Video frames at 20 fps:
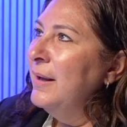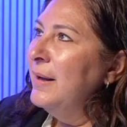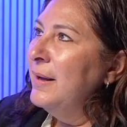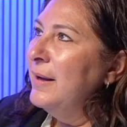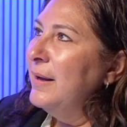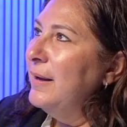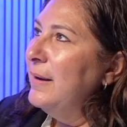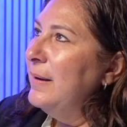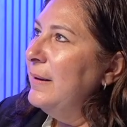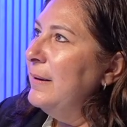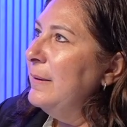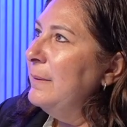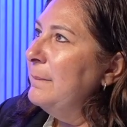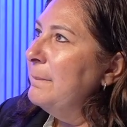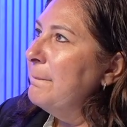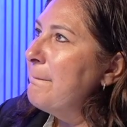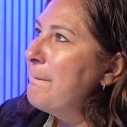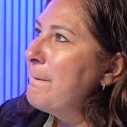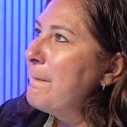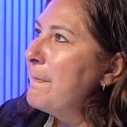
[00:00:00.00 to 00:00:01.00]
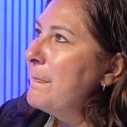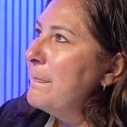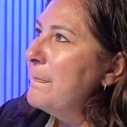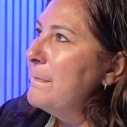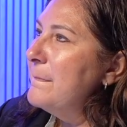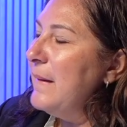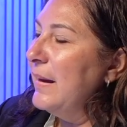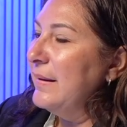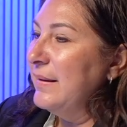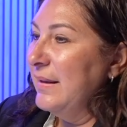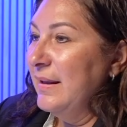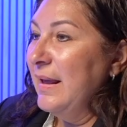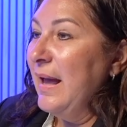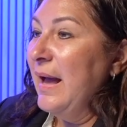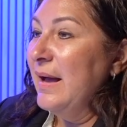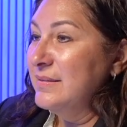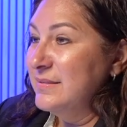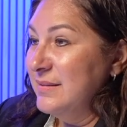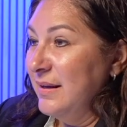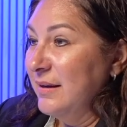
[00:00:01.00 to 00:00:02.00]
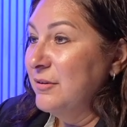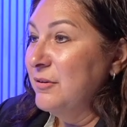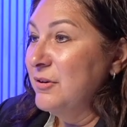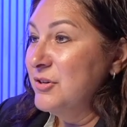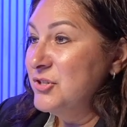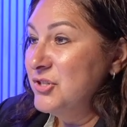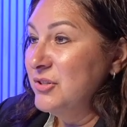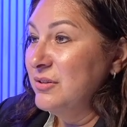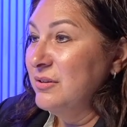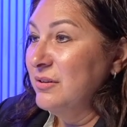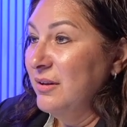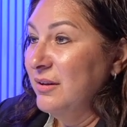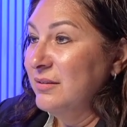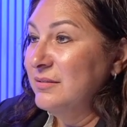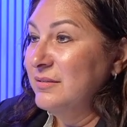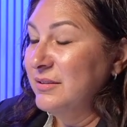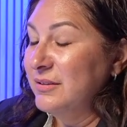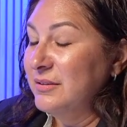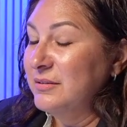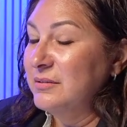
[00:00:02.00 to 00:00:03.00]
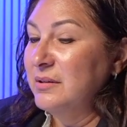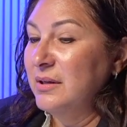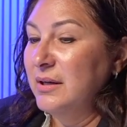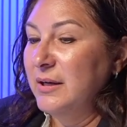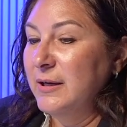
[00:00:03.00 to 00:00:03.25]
I get asked that question a lot too.